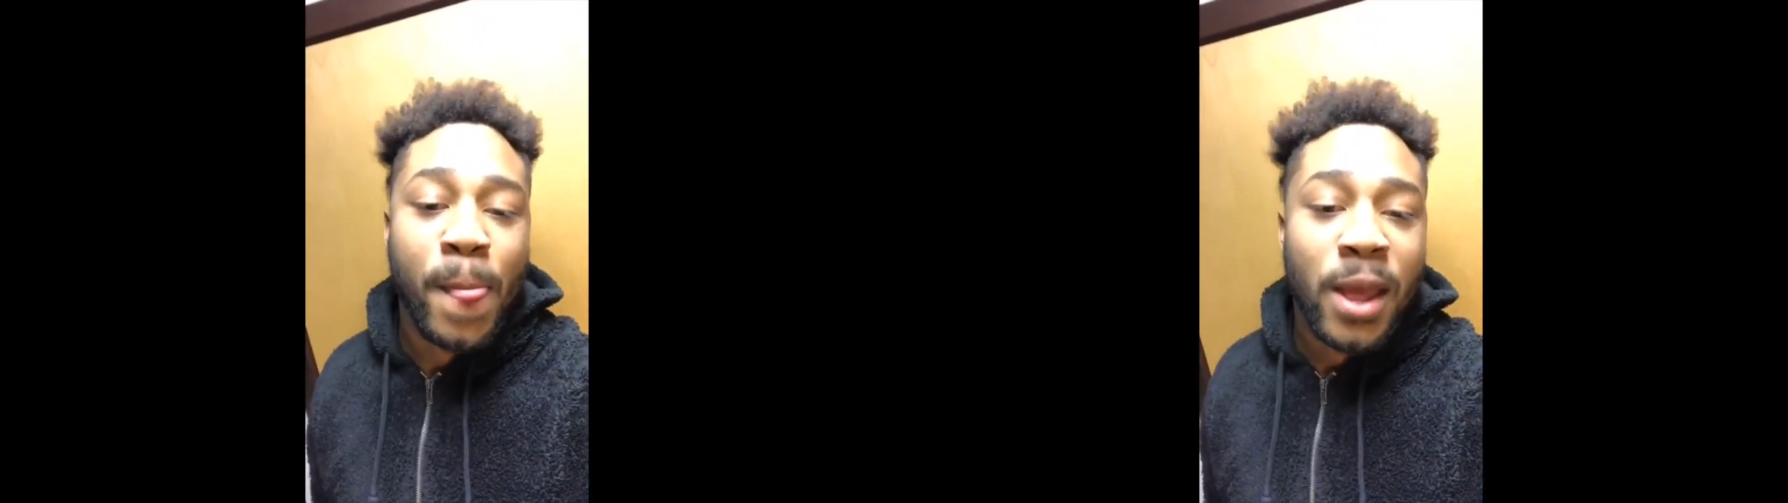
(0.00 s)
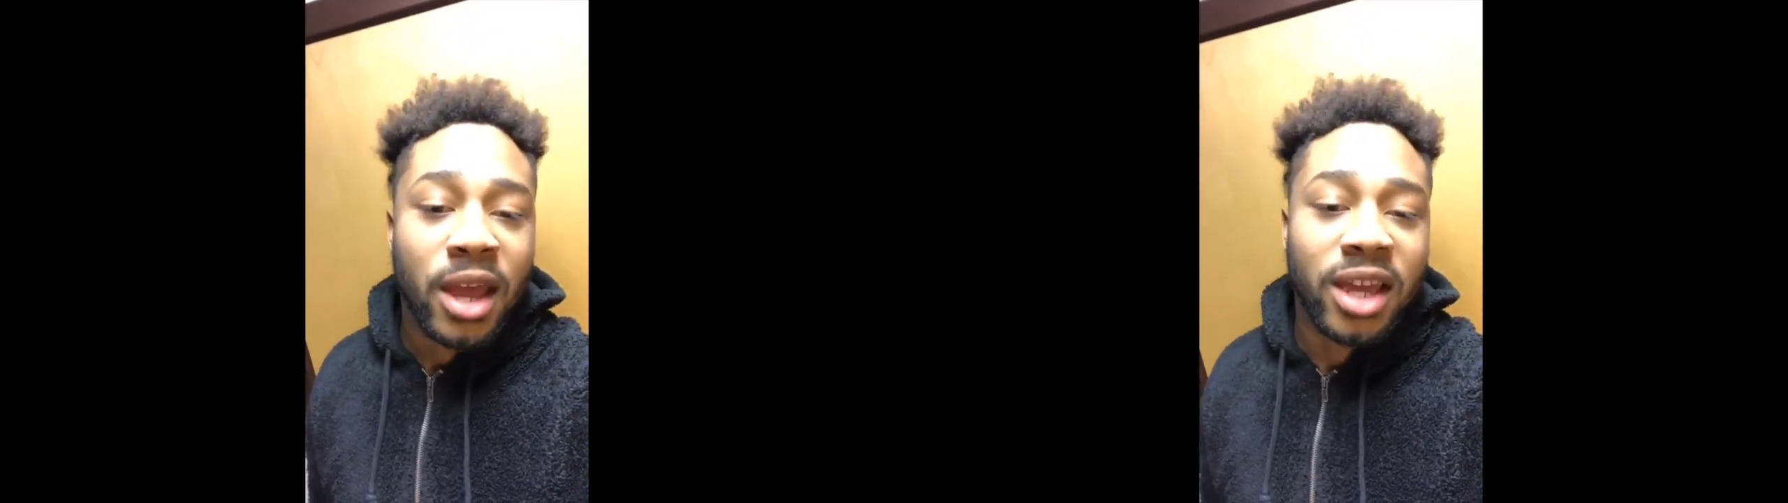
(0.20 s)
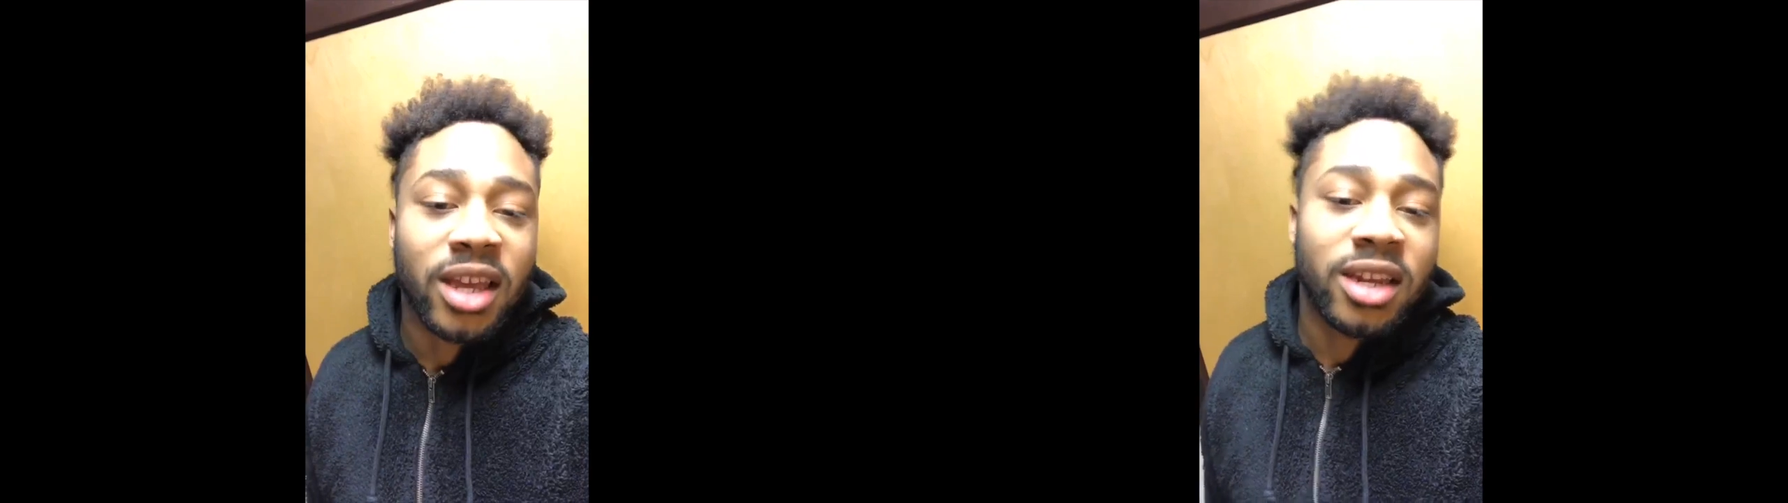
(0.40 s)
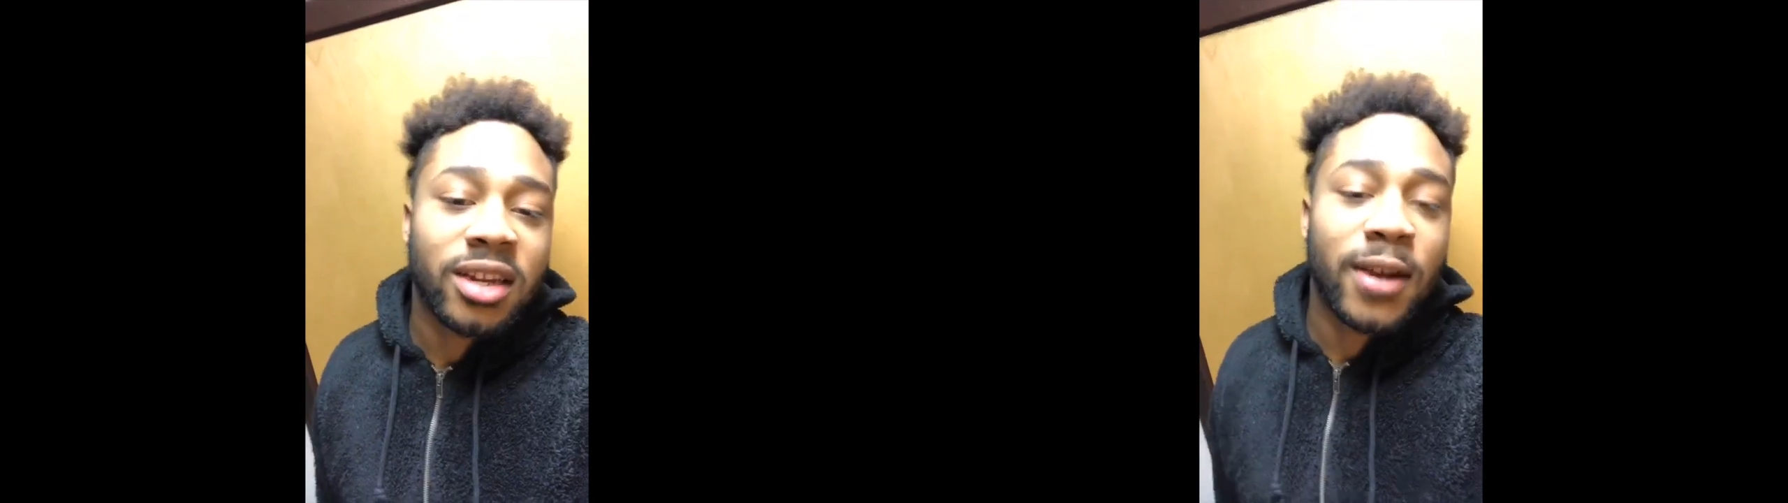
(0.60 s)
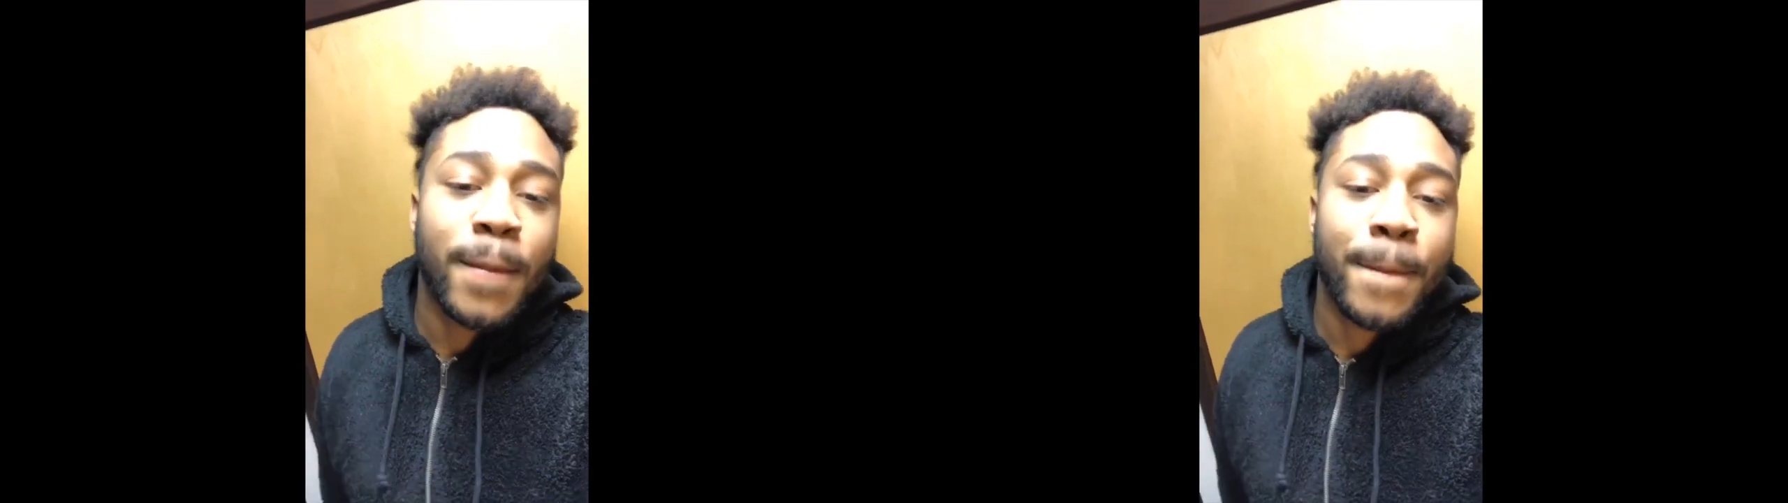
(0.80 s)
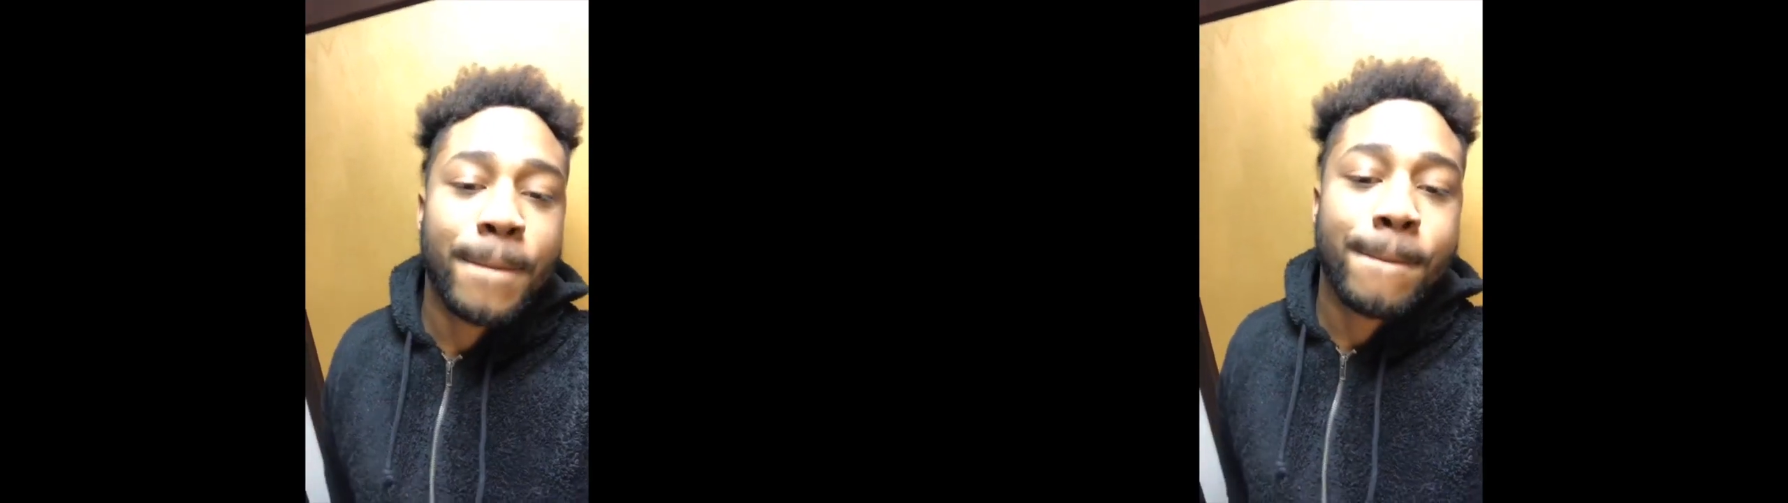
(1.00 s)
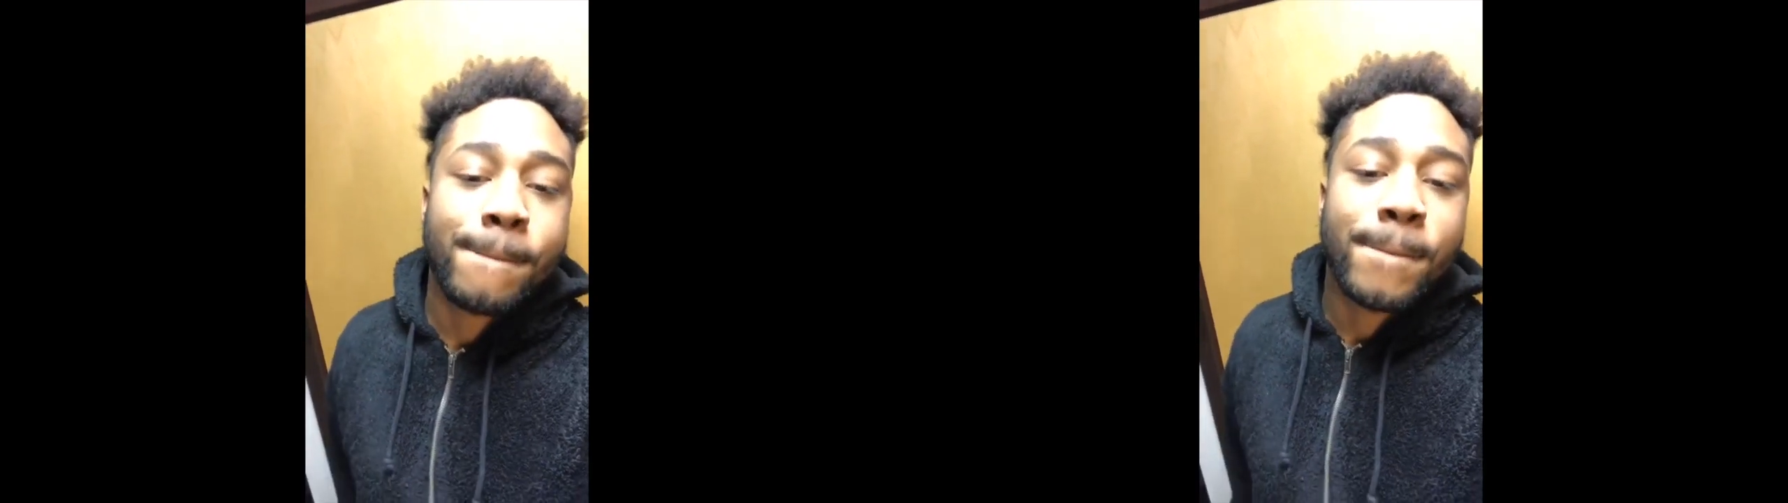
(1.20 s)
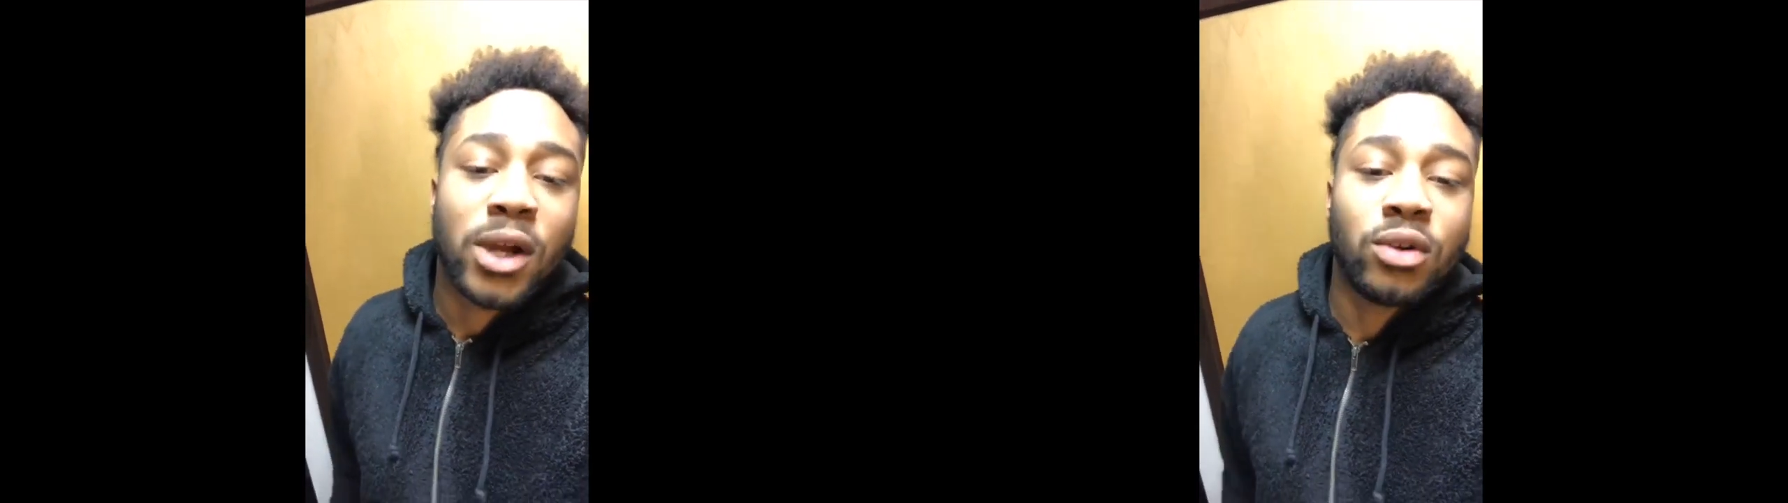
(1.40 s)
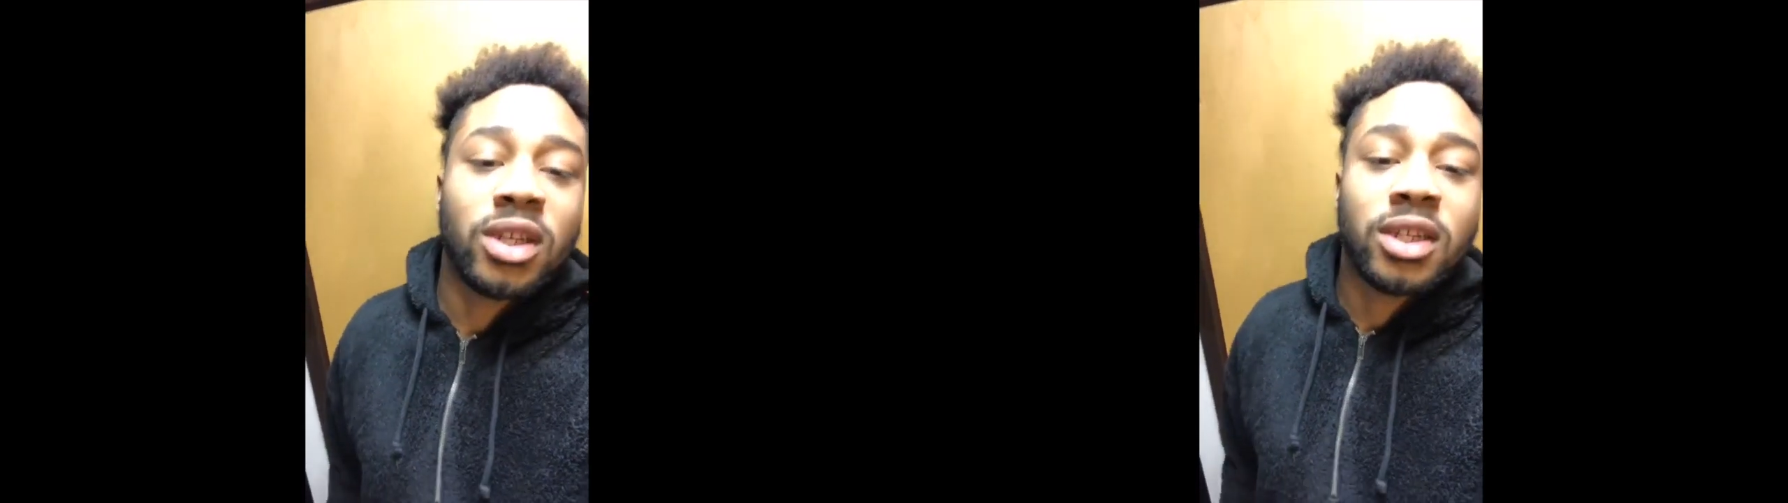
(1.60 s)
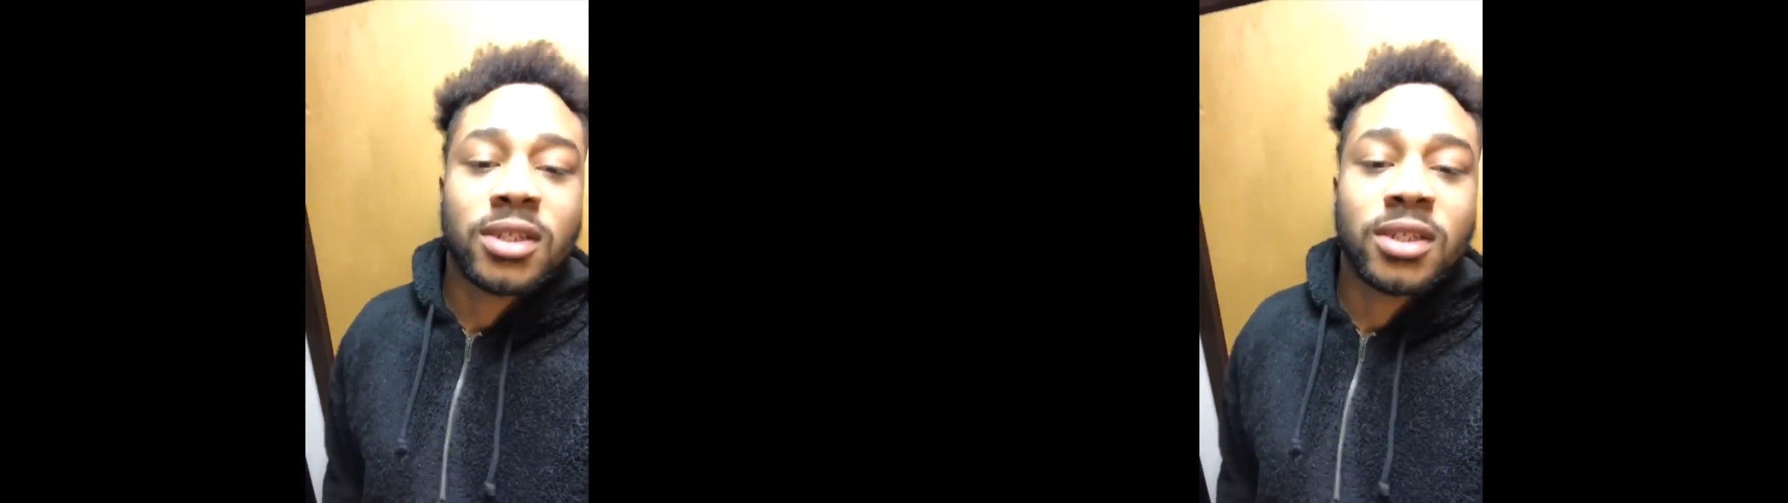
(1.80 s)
and get it done. Go Deacs.